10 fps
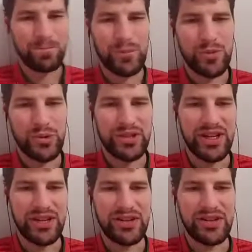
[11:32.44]
So he's
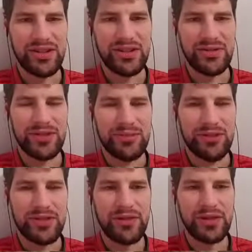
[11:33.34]
got the same
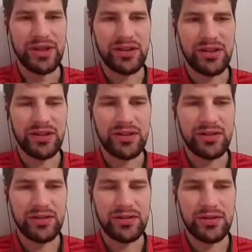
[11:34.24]
kind of attack that
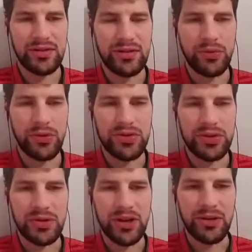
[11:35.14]
we use
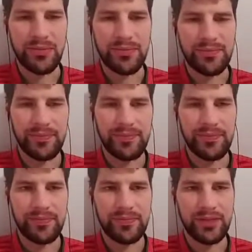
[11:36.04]
up top.
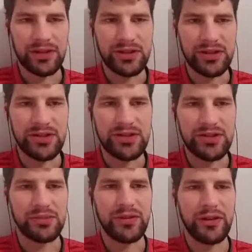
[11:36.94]
You see this is
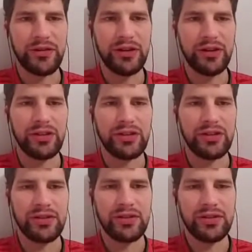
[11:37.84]
a fairly
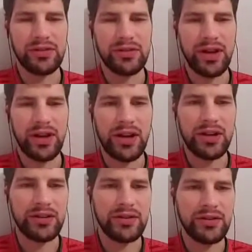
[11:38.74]
high
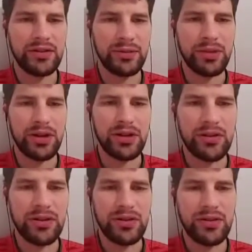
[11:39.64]
upgraded
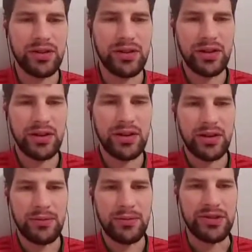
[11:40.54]

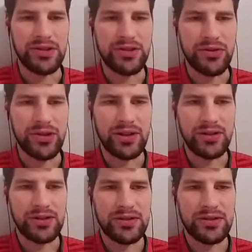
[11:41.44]
base he's going against.